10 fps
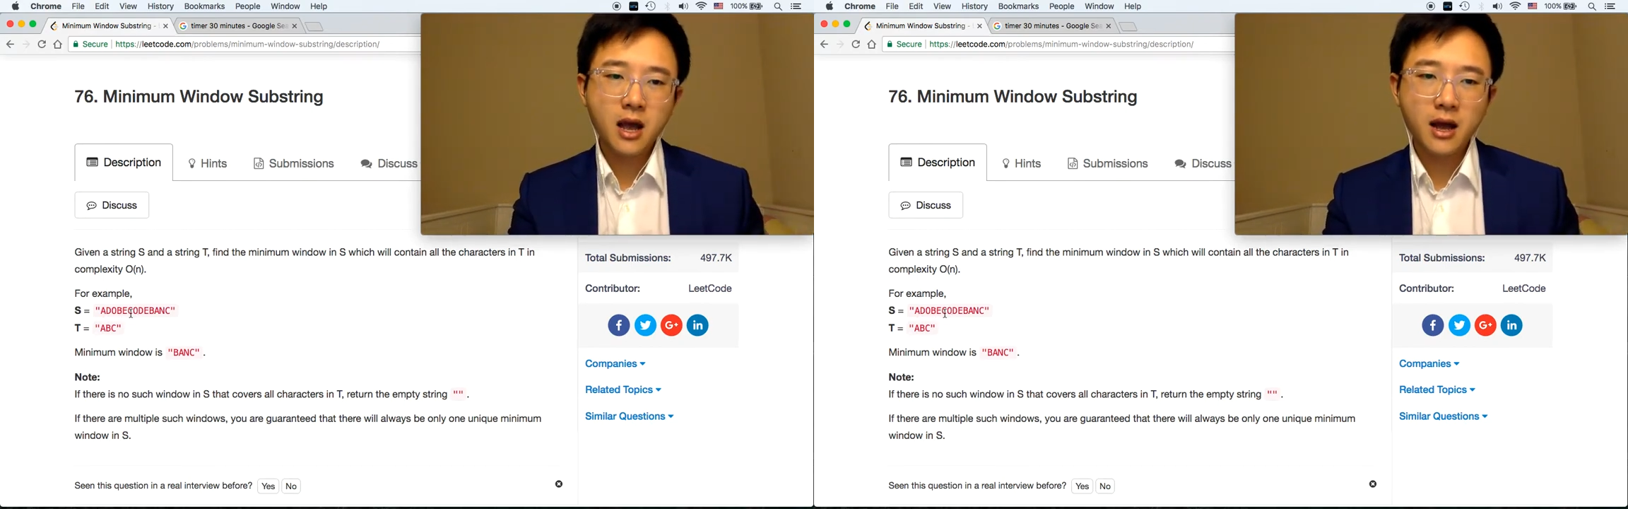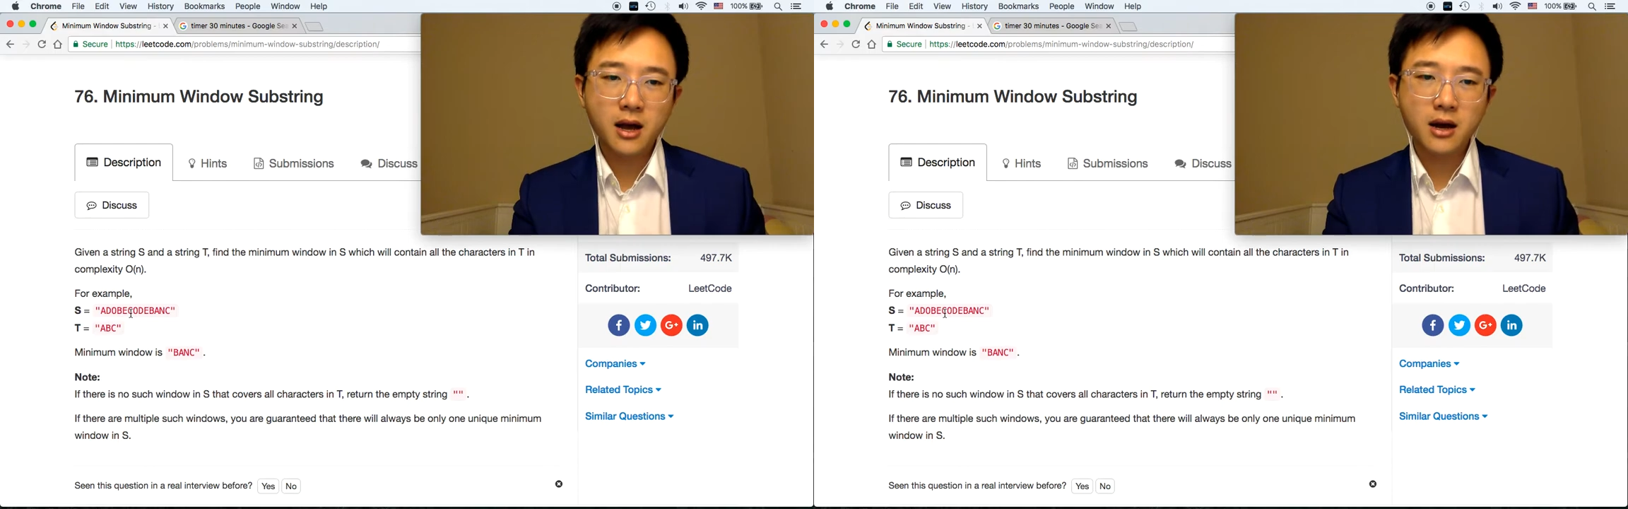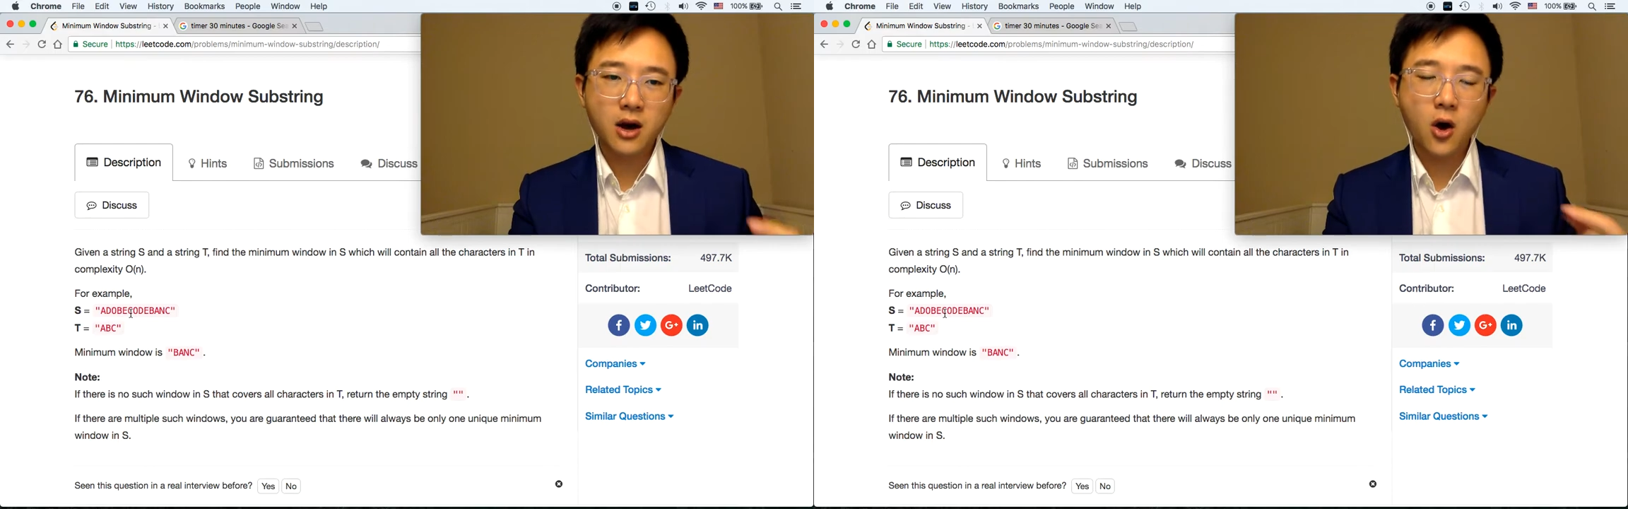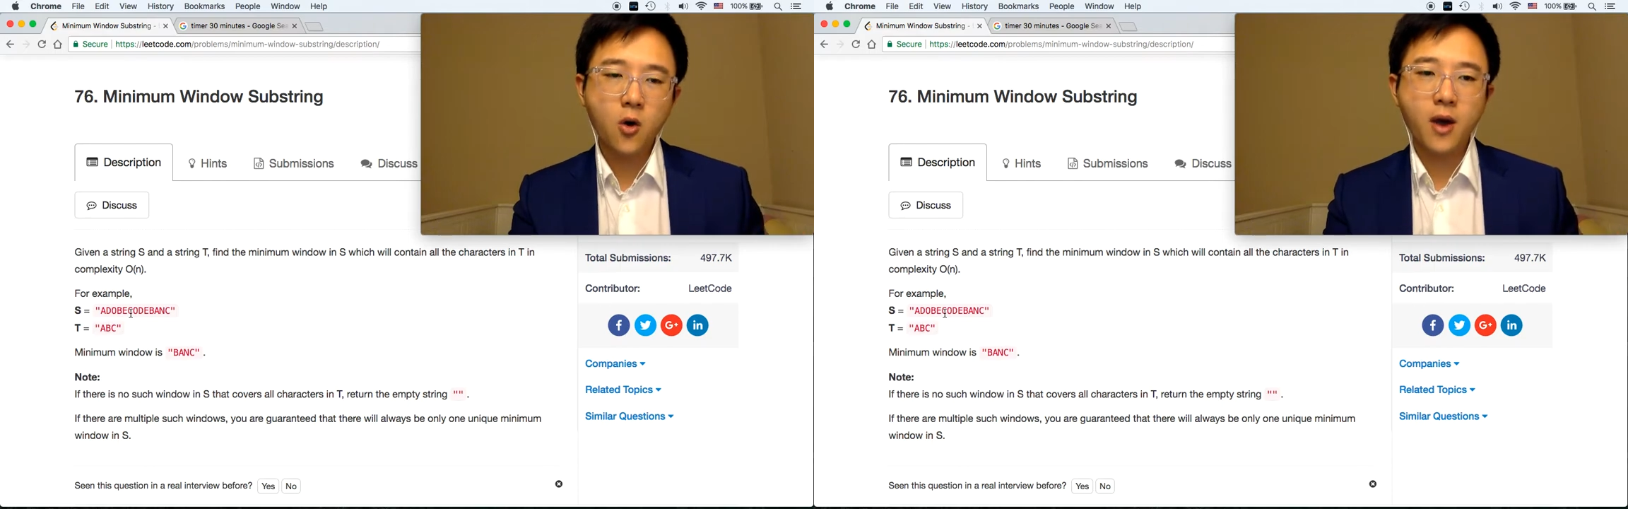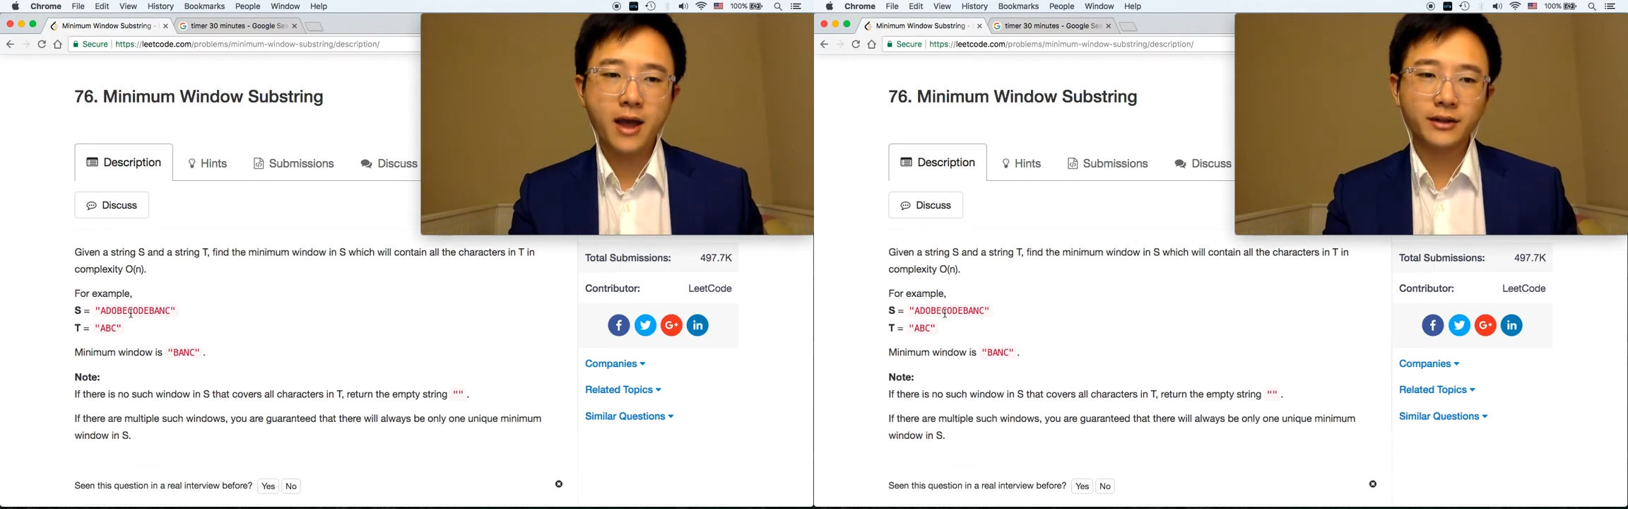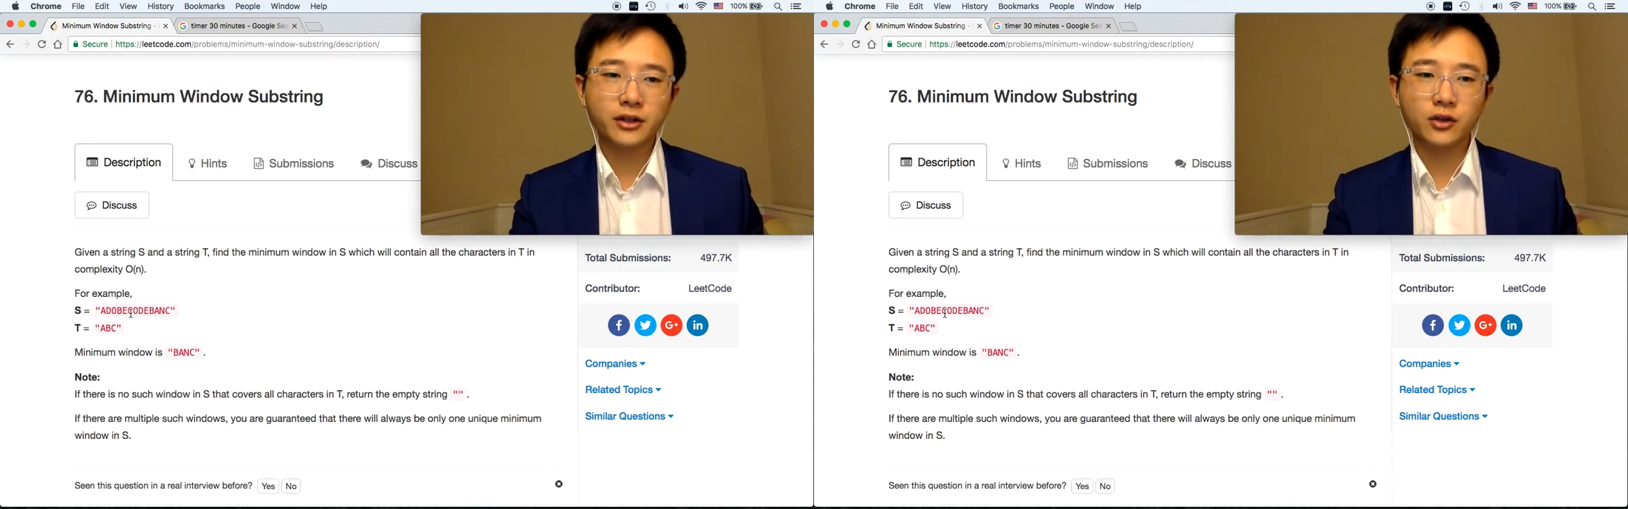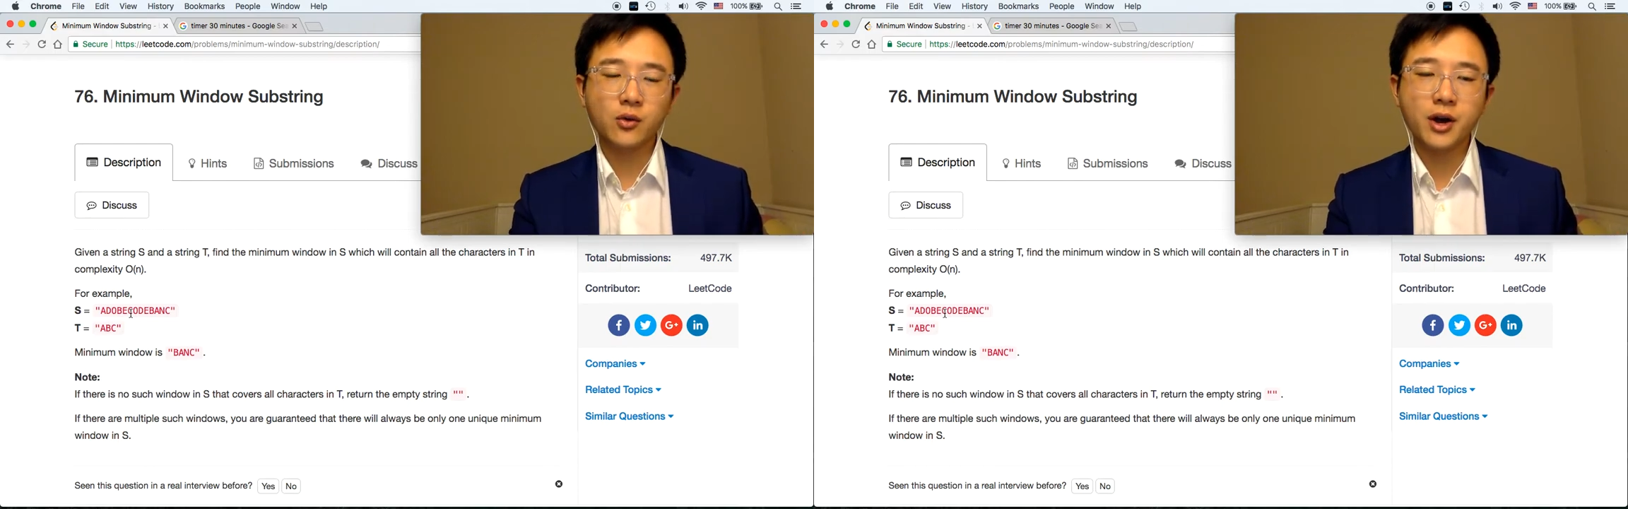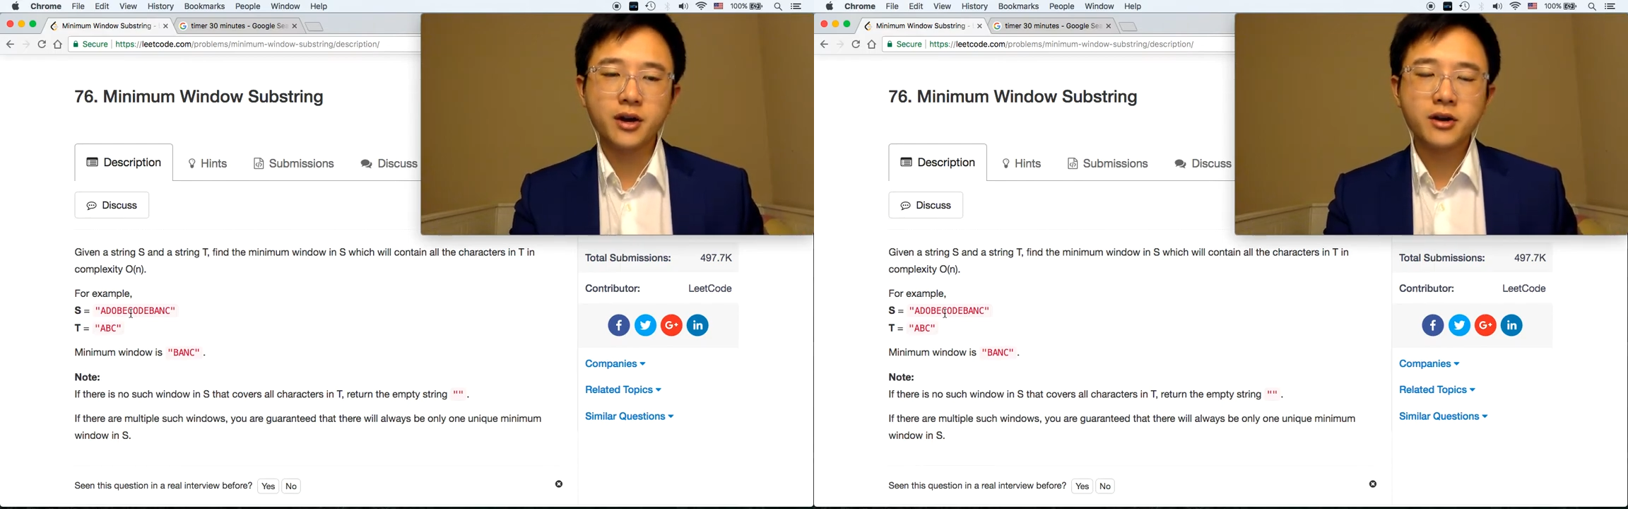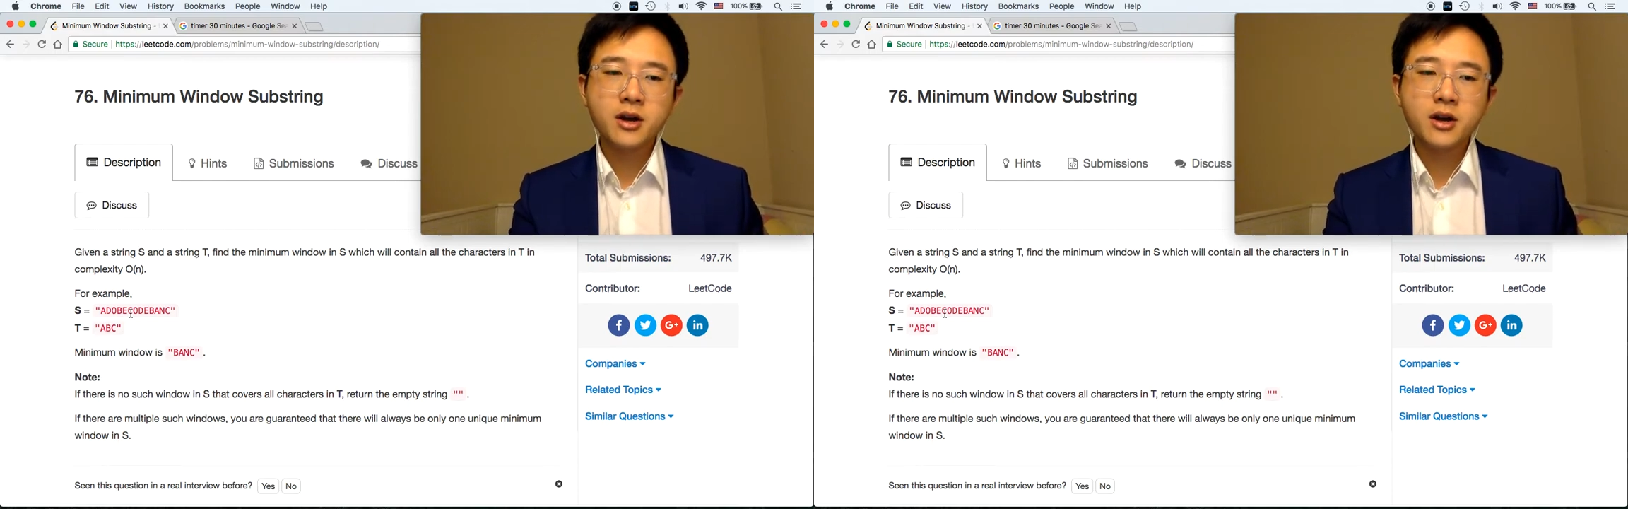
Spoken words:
O(n) squared.